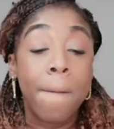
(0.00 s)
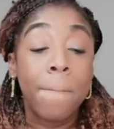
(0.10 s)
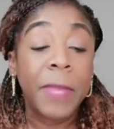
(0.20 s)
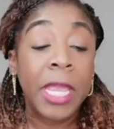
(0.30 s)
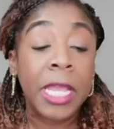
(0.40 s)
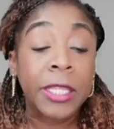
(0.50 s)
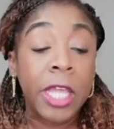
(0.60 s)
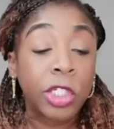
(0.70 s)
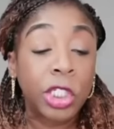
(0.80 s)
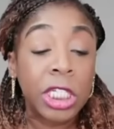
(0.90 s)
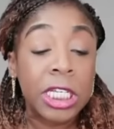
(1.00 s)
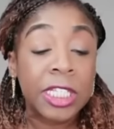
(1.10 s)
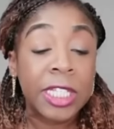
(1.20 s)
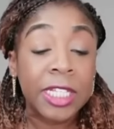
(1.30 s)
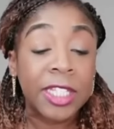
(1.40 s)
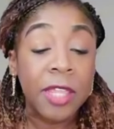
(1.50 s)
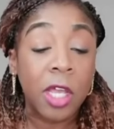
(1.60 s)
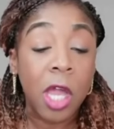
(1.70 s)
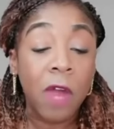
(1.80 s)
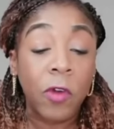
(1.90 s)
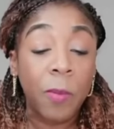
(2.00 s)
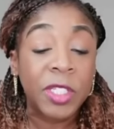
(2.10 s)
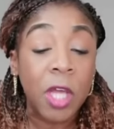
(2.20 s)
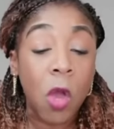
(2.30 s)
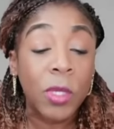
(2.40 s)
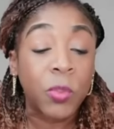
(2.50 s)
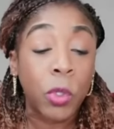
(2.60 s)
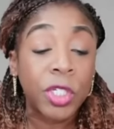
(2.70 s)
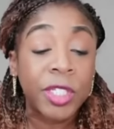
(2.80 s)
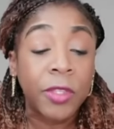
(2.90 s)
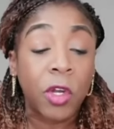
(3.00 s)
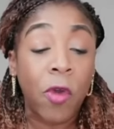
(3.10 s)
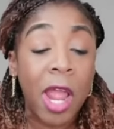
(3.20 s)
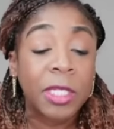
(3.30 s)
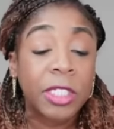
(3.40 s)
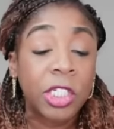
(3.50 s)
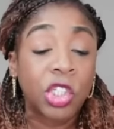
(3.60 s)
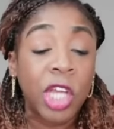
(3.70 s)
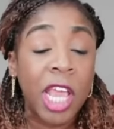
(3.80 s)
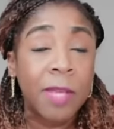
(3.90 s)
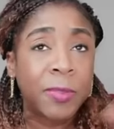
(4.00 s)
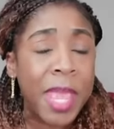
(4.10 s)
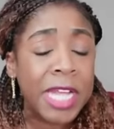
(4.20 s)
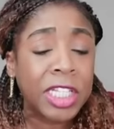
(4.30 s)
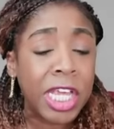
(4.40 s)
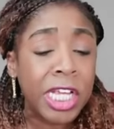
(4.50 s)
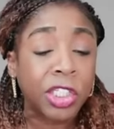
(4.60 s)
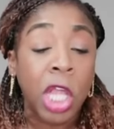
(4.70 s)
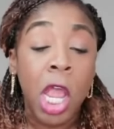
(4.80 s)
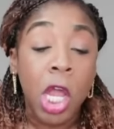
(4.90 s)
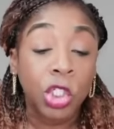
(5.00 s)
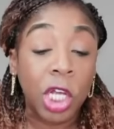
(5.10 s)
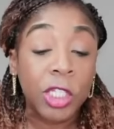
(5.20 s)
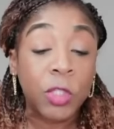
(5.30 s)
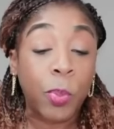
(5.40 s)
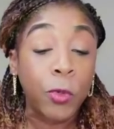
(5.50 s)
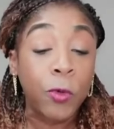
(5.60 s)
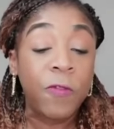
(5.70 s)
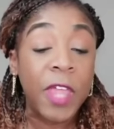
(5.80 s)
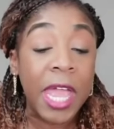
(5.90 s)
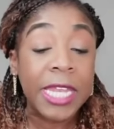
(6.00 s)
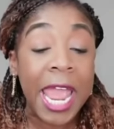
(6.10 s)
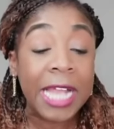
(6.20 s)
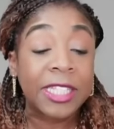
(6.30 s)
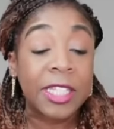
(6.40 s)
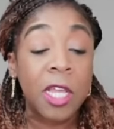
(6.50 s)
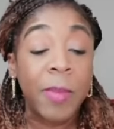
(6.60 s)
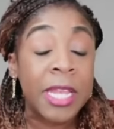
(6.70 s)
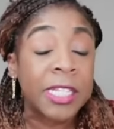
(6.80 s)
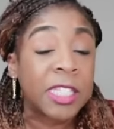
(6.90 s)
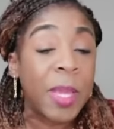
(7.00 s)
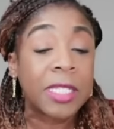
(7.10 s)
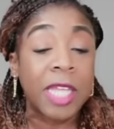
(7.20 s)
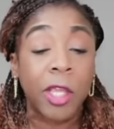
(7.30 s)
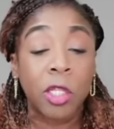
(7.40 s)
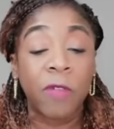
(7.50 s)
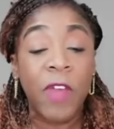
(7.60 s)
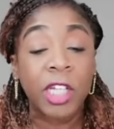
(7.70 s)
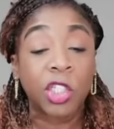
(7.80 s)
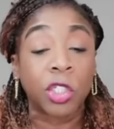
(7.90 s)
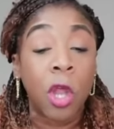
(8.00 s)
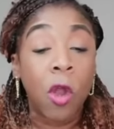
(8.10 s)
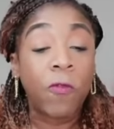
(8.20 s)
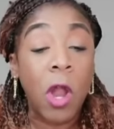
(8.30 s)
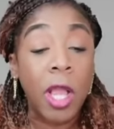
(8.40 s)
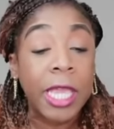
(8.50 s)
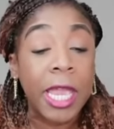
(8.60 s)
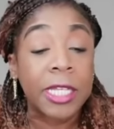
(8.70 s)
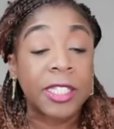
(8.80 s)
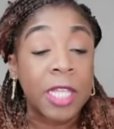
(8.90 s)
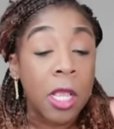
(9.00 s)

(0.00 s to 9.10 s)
And there she is. They say the cover-up is always worse than the crime. Letitia James, Big Tish, just proved that axiom in spectacular fashion. Fraud case.